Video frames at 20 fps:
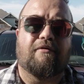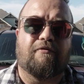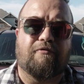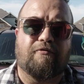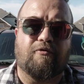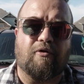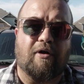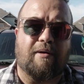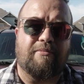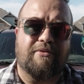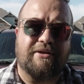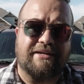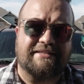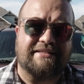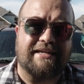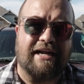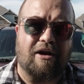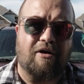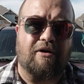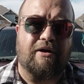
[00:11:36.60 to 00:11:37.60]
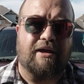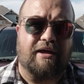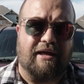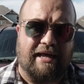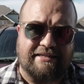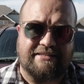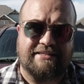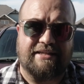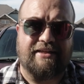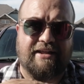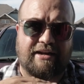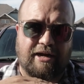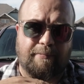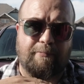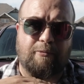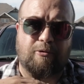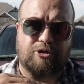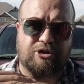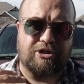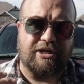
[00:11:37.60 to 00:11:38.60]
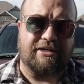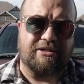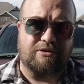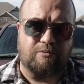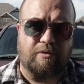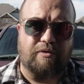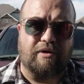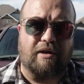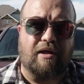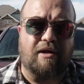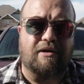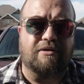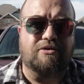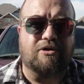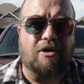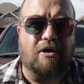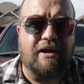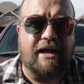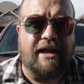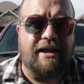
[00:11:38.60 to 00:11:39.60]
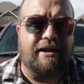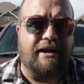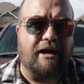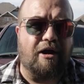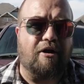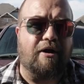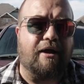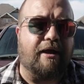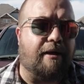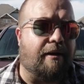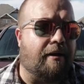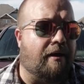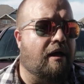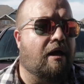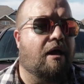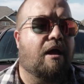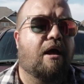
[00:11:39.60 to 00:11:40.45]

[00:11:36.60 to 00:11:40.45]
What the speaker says: from this area, like I said, that upper chest where the lungs are kind of area,